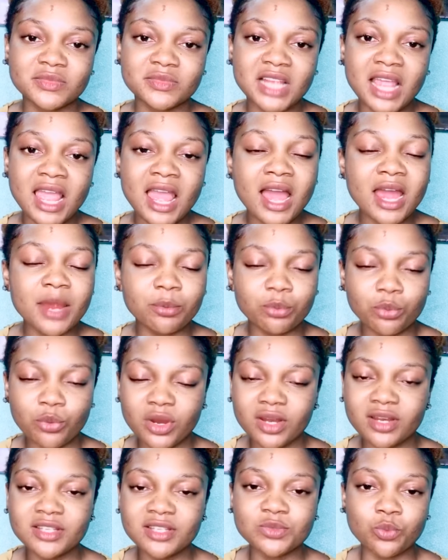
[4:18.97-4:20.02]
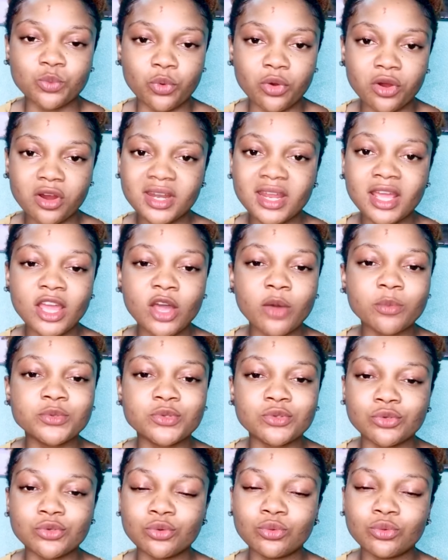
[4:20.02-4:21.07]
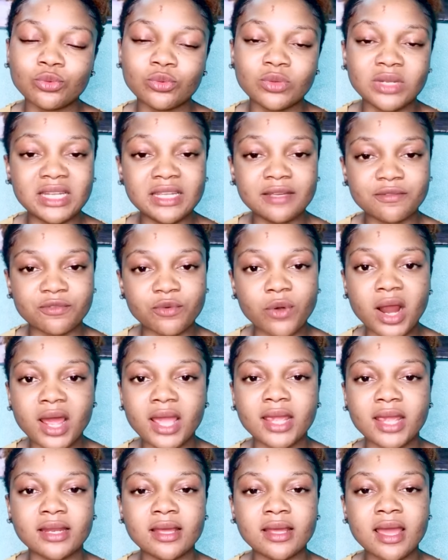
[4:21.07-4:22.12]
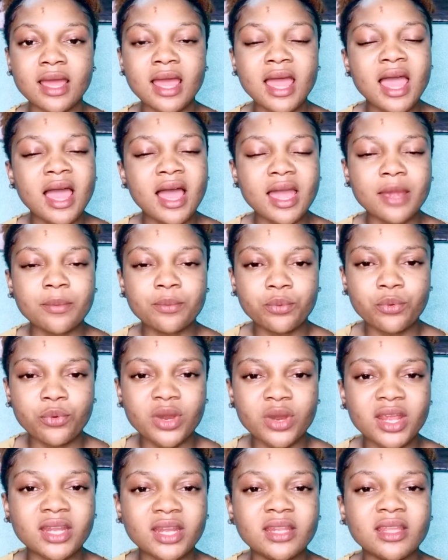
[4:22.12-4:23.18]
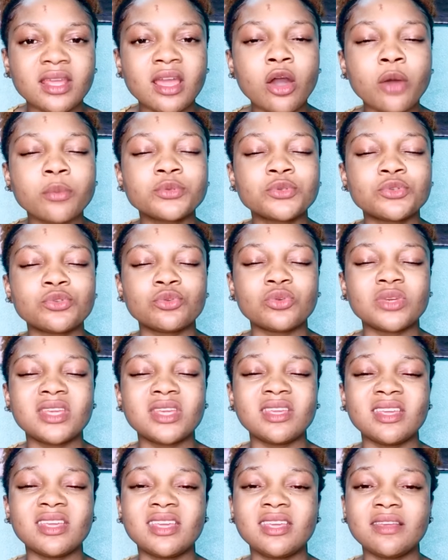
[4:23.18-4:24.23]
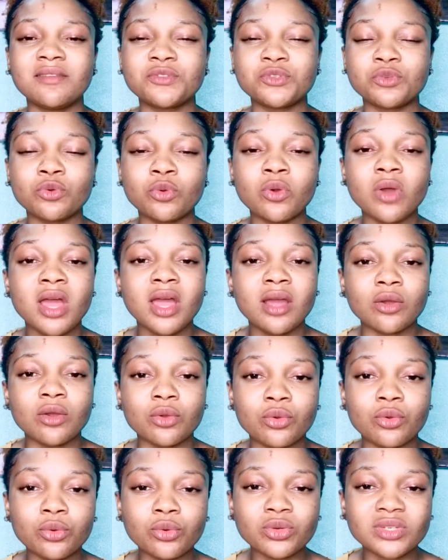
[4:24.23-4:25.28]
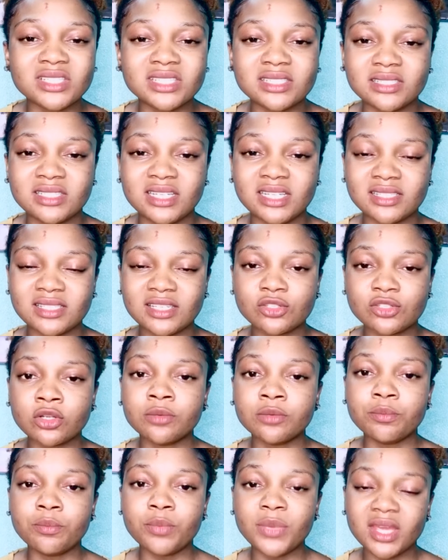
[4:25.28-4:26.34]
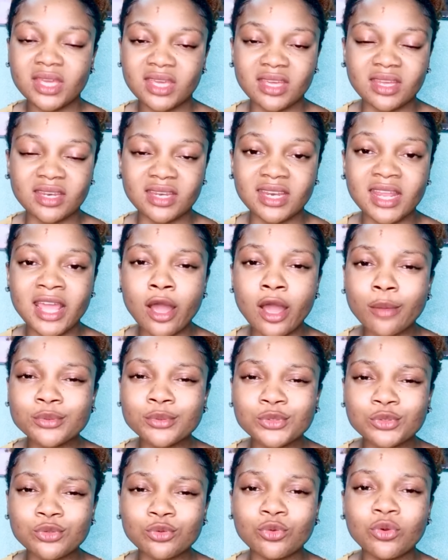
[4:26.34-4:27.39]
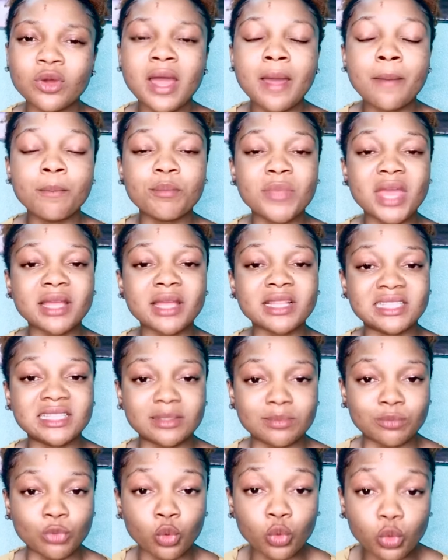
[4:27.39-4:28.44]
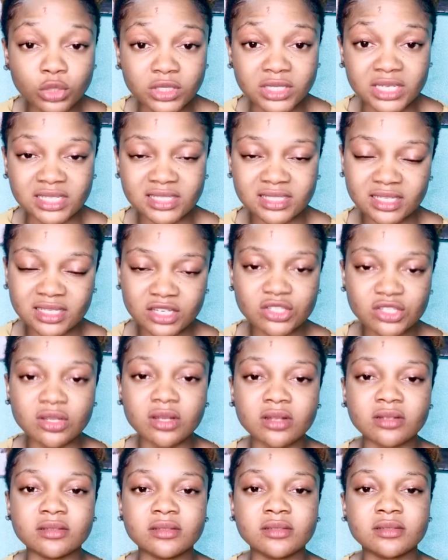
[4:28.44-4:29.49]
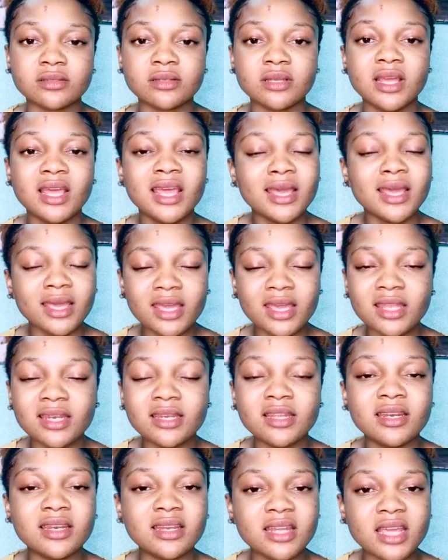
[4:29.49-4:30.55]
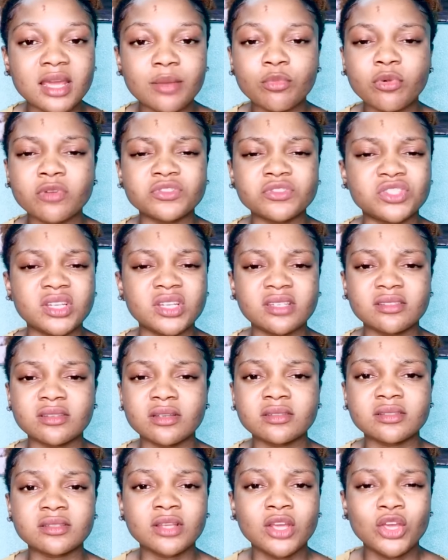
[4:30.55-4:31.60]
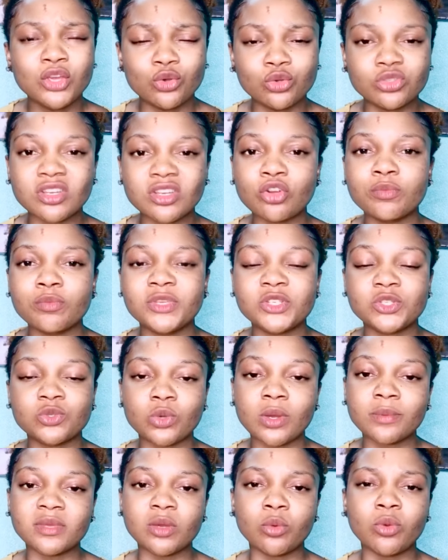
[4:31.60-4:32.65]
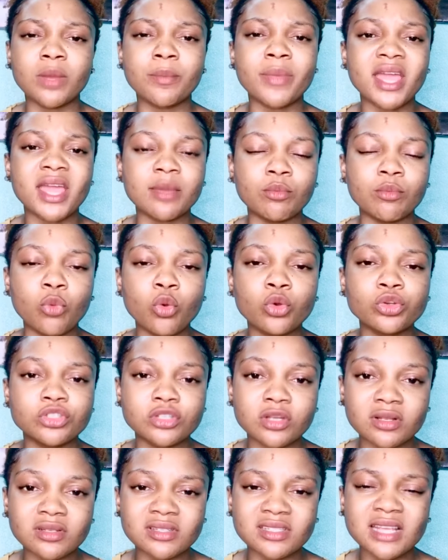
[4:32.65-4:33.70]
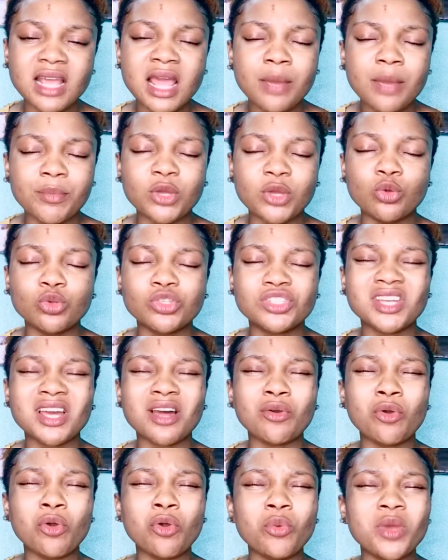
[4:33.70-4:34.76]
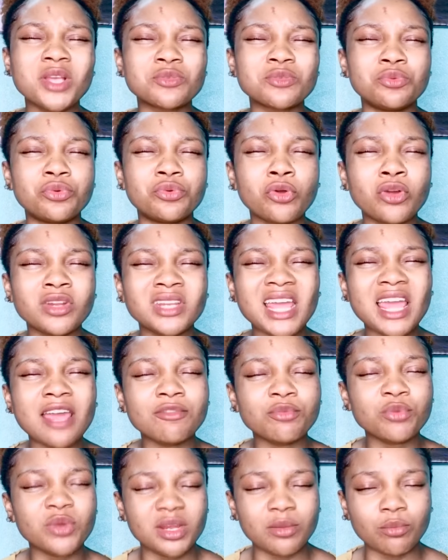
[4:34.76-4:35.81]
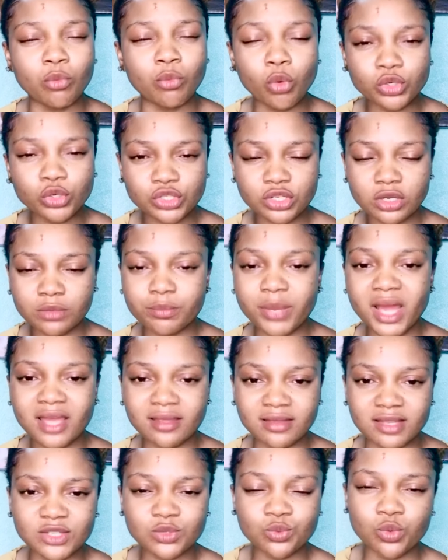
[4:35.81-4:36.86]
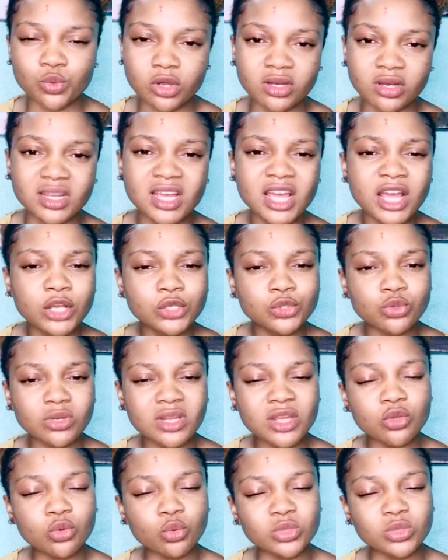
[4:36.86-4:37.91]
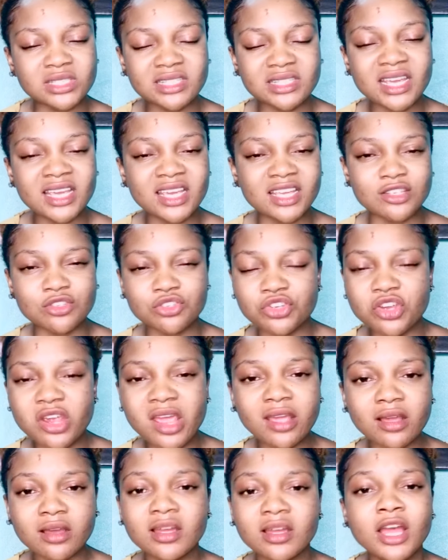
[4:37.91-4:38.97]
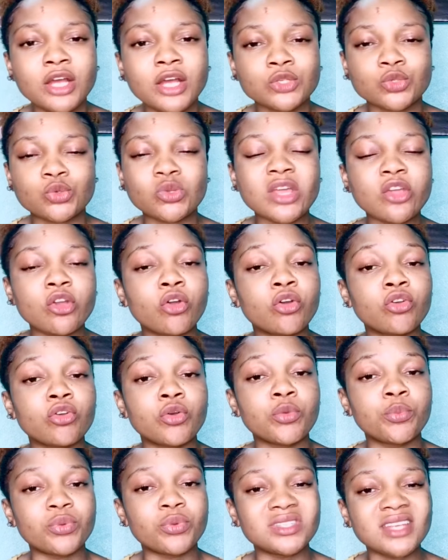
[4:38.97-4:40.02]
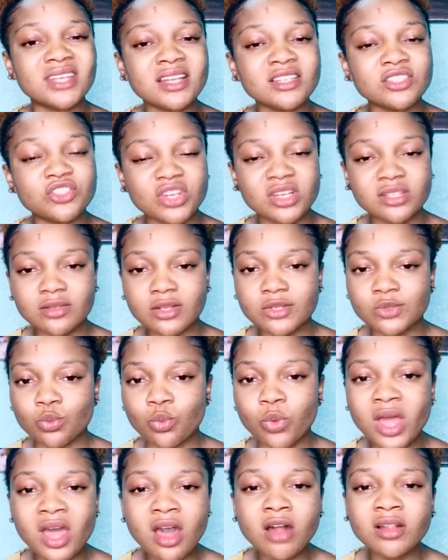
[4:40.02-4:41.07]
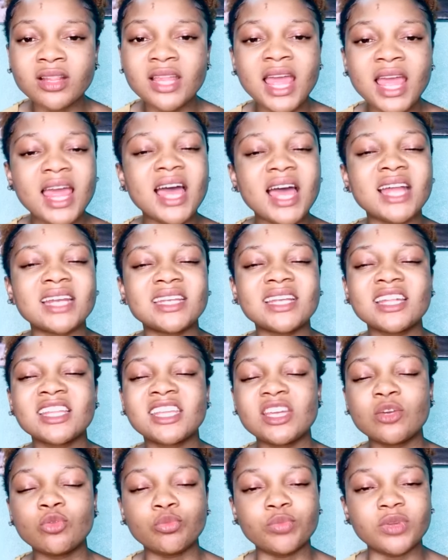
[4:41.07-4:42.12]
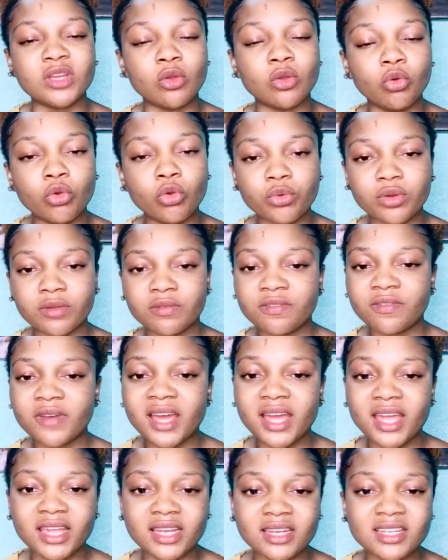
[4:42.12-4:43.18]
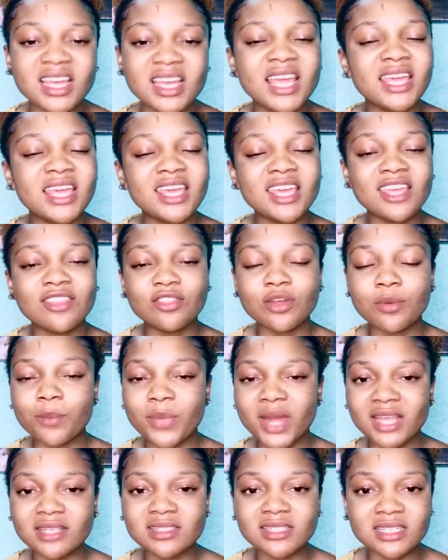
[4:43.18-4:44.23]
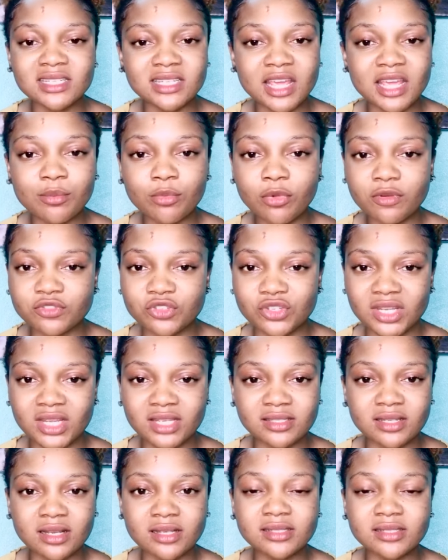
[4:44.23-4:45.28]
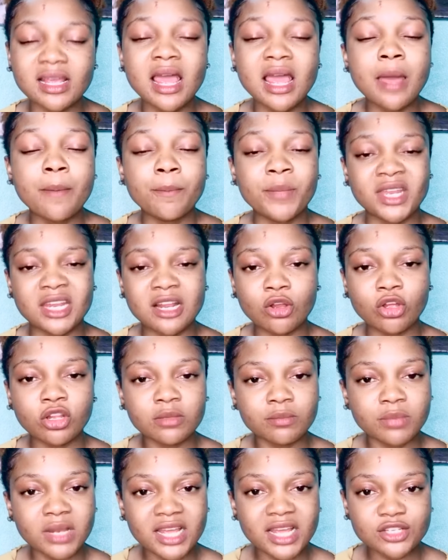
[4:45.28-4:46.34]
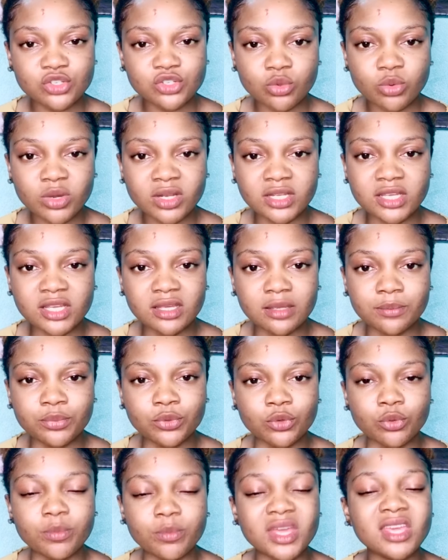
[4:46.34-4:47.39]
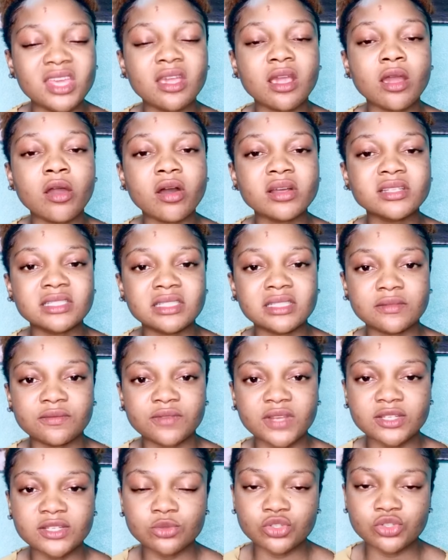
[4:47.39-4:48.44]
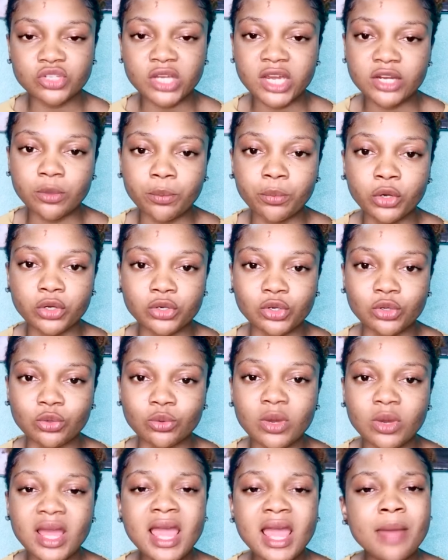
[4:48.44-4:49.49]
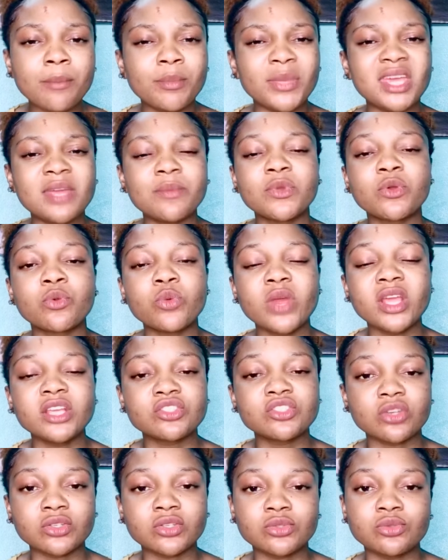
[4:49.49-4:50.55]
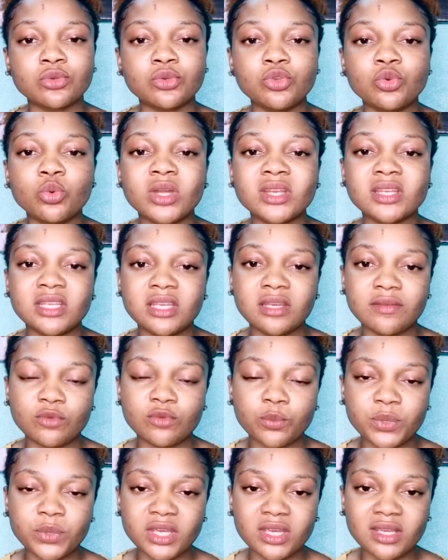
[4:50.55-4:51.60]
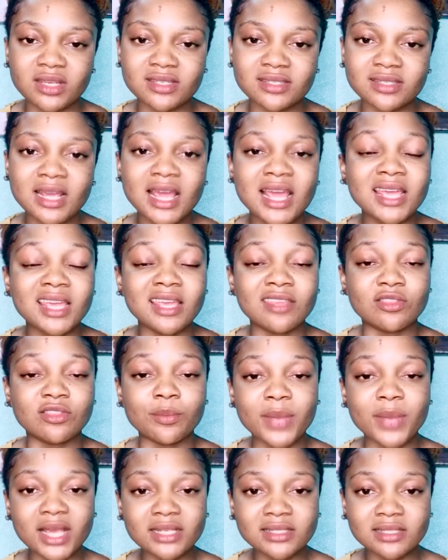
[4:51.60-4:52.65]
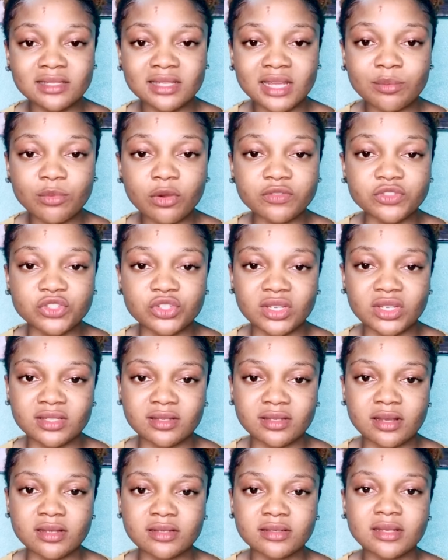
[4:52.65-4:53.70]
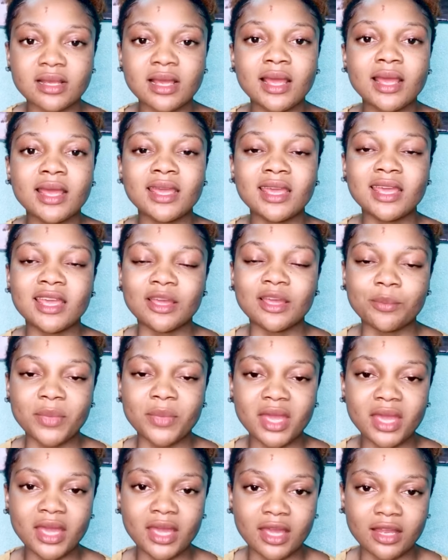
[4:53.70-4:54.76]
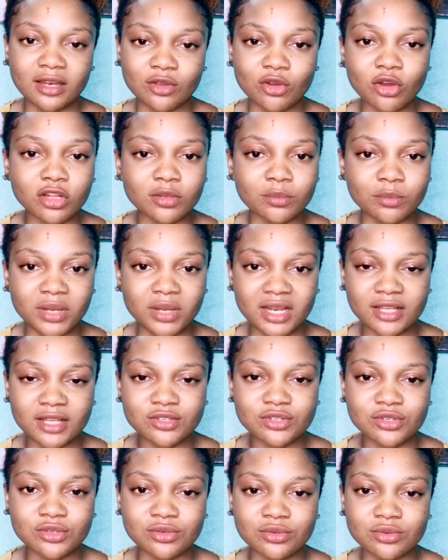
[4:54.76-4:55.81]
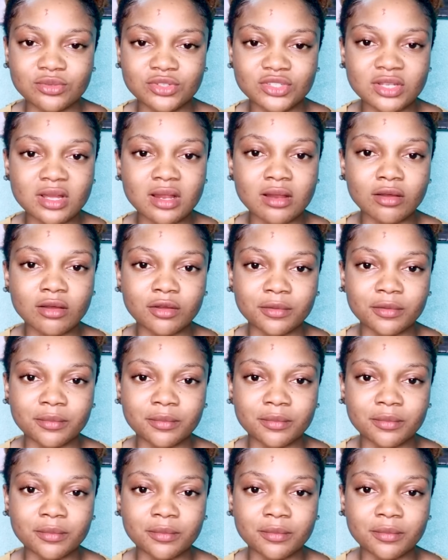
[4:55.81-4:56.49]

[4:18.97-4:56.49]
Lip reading: I pray this word helps you live right. I pray it helps you, it gives you good decision making. It helps you make good decisions in the name of Jesus. You shall not be swept away by emotions, but you shall always run every emotion by this word, so that you will stay in check, so that you're going to represent Jesus well, and that he will be glorified in the mighty name of Jesus. May the Lord bless you and keep you. May he cause his face to shine upon you. May he be gracious to you and give you peace. In the mighty name of Jesus, amen. God bless you. Shalom.